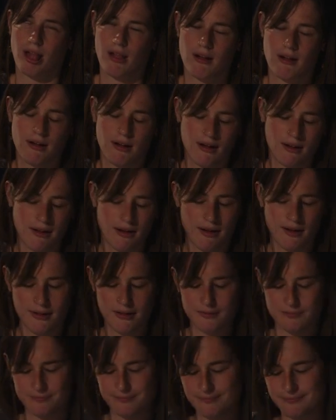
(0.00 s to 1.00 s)
Well,
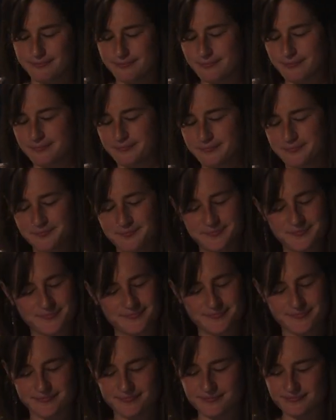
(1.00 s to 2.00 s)
well, if
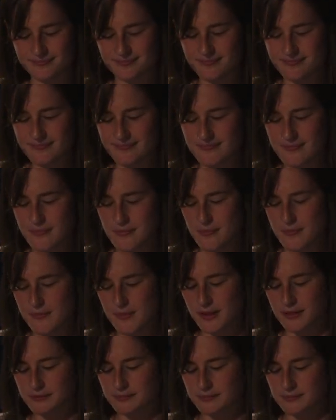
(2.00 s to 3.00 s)
it isn't my dear
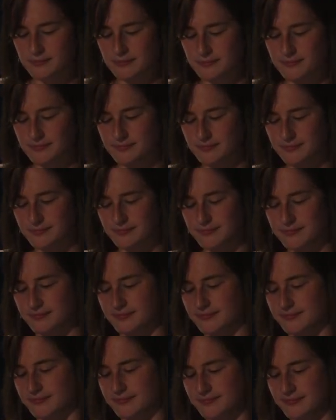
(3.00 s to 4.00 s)
brother and his
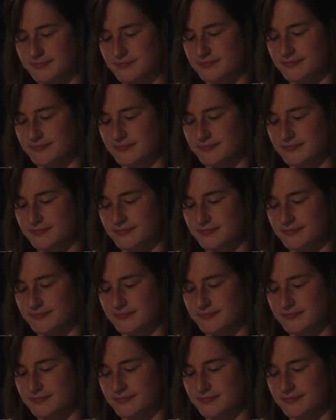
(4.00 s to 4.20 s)
beloved